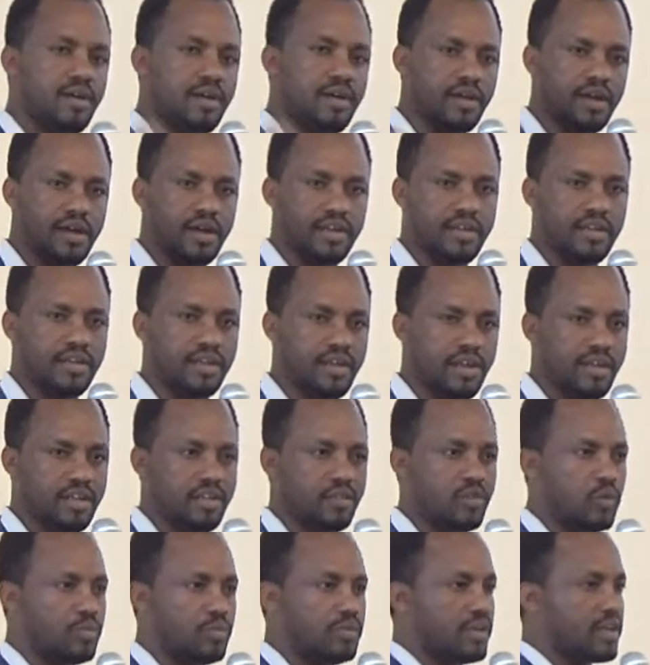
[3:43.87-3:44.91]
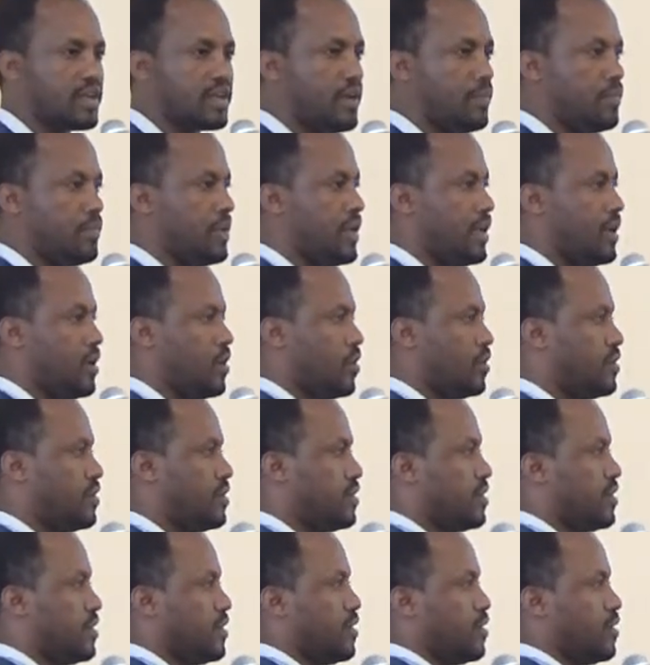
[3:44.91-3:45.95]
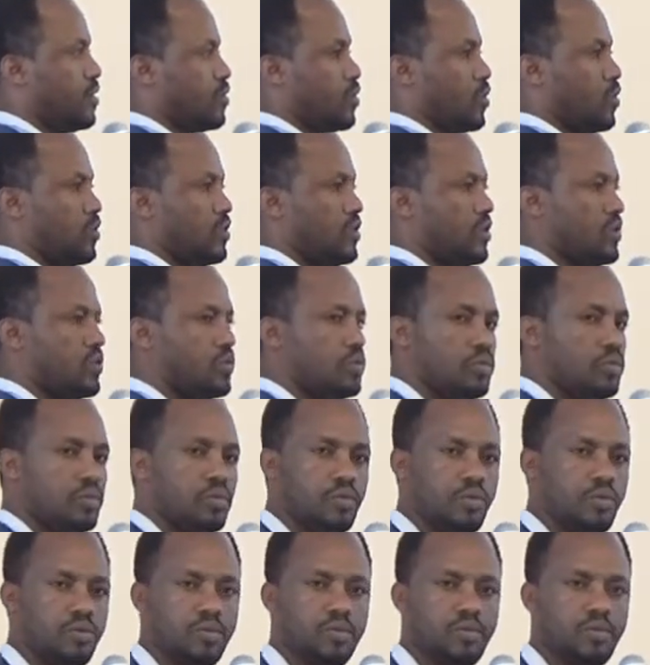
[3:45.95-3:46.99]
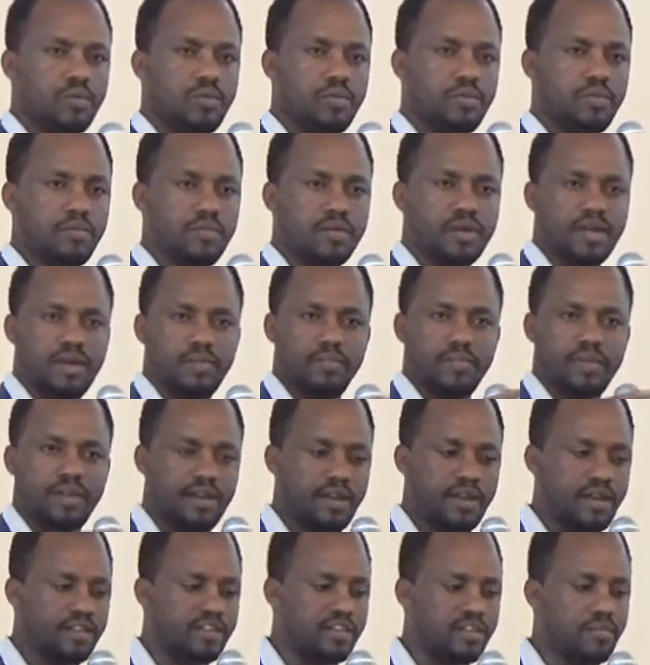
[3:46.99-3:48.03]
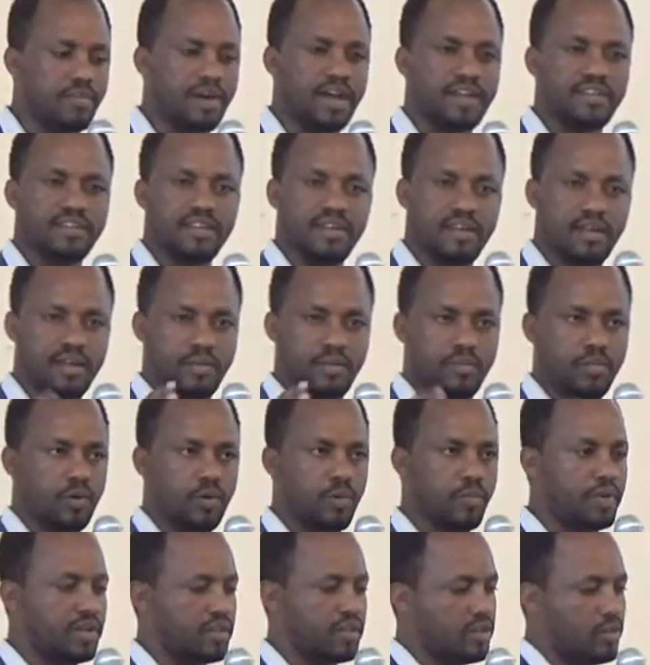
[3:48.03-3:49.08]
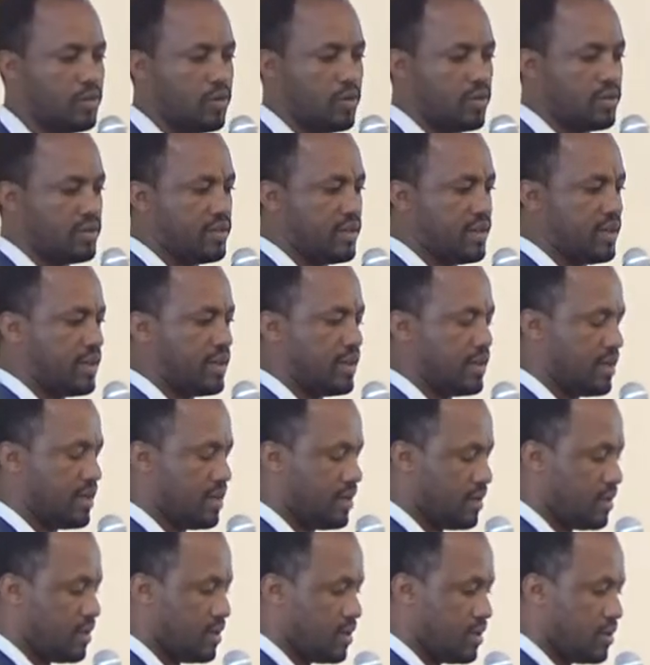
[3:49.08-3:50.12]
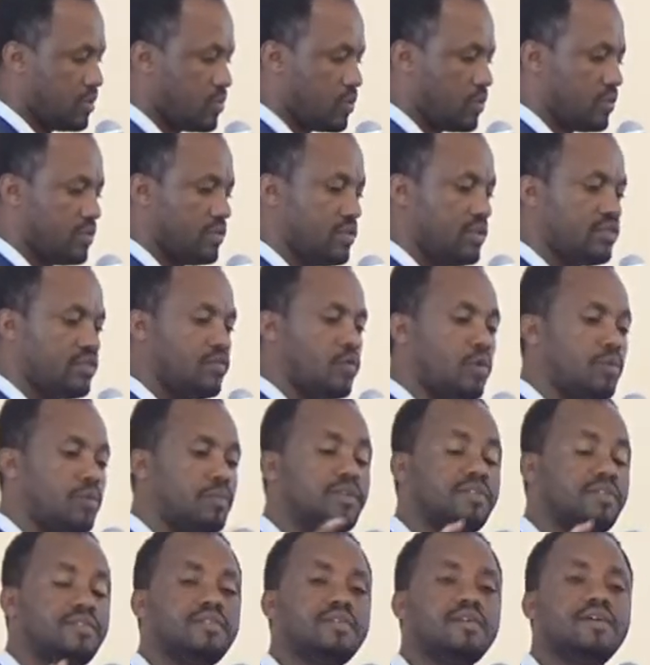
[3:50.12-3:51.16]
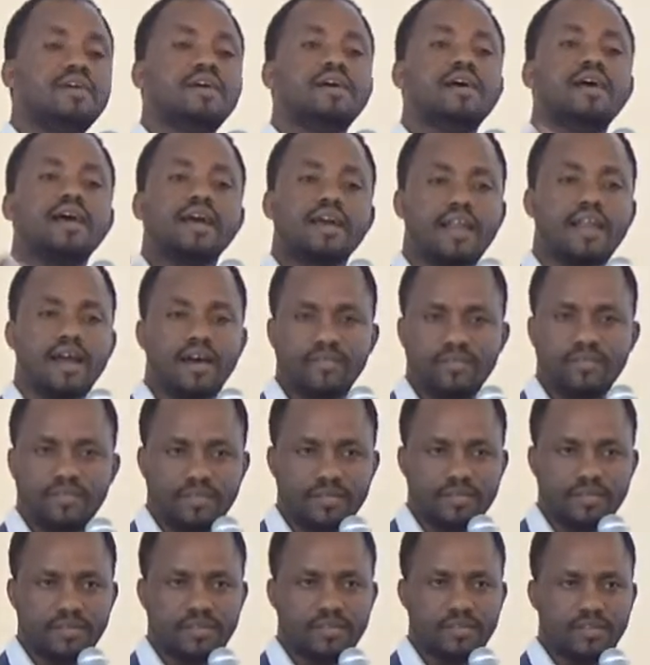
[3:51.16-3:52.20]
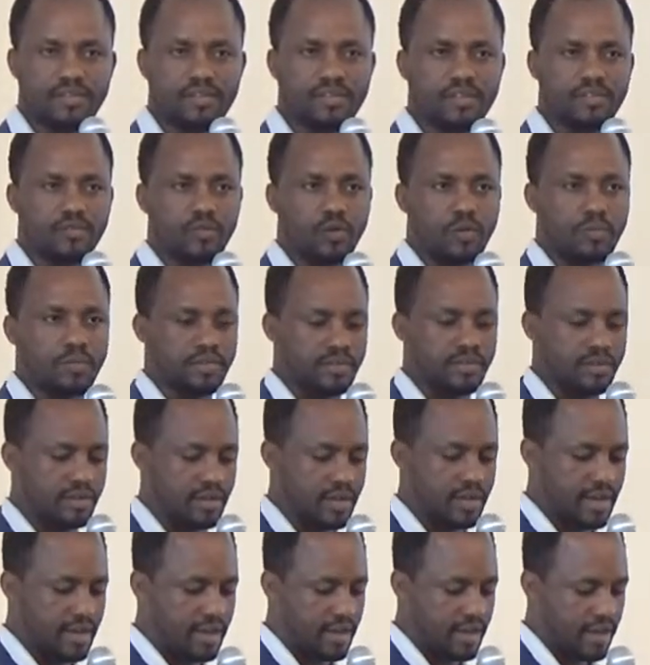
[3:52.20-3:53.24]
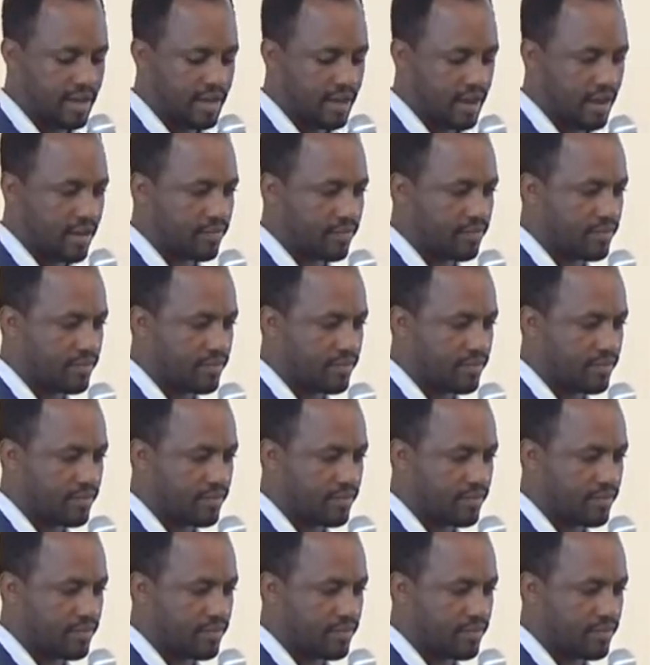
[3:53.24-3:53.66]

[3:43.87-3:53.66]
and the object can be a node. So the two can be related by the property or the, so this forms a graph. This forms a graph.